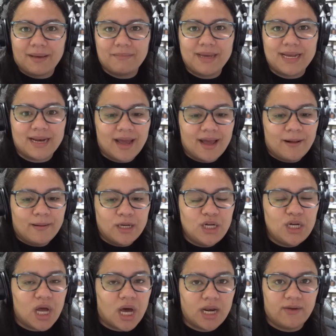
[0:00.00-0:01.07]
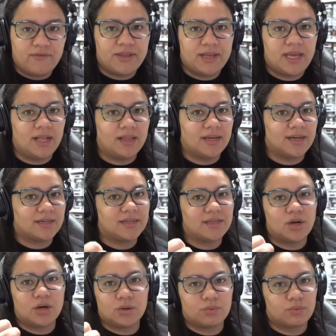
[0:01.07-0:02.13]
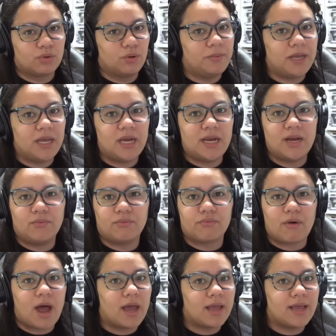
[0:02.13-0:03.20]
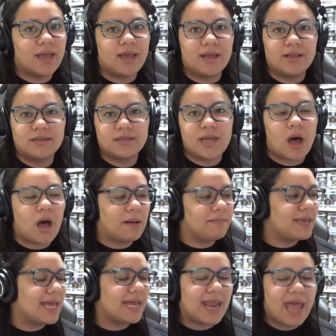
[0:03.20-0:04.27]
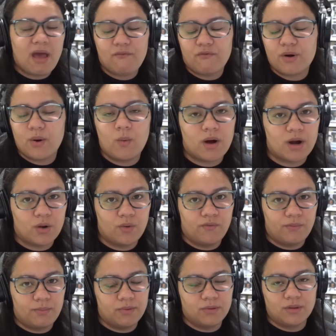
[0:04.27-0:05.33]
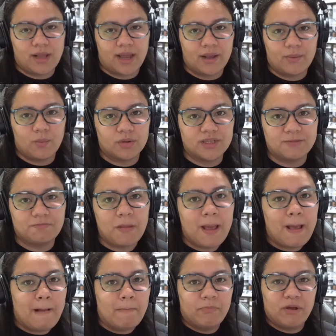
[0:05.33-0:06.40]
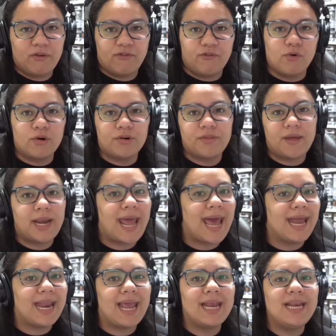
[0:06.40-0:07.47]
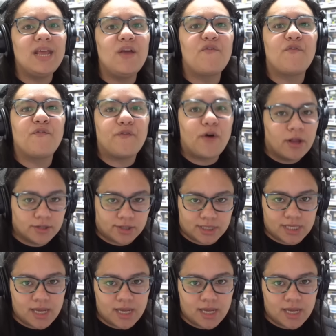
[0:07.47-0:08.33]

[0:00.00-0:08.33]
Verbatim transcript: I mean, none of the killers, nor Ruby, Ryan, Tommy, and everyone who like was before then had any fault